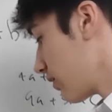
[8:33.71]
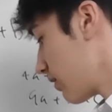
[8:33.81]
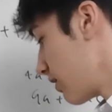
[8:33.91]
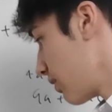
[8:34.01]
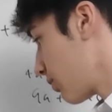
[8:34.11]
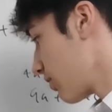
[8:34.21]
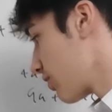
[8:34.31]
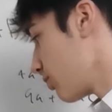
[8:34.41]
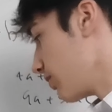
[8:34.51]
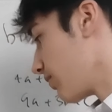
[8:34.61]

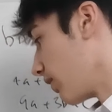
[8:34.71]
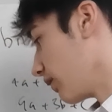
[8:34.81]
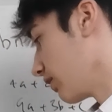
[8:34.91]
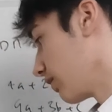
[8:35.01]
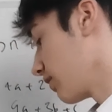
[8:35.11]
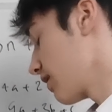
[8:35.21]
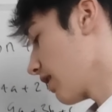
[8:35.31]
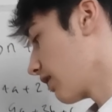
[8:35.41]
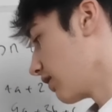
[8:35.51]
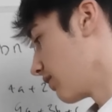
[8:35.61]
sequence, we find the
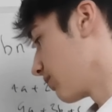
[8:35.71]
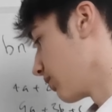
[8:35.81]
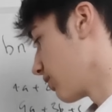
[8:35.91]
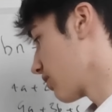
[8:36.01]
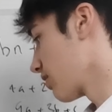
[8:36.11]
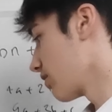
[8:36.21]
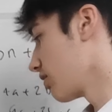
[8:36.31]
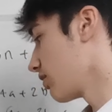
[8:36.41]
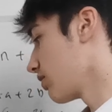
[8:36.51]
second difference.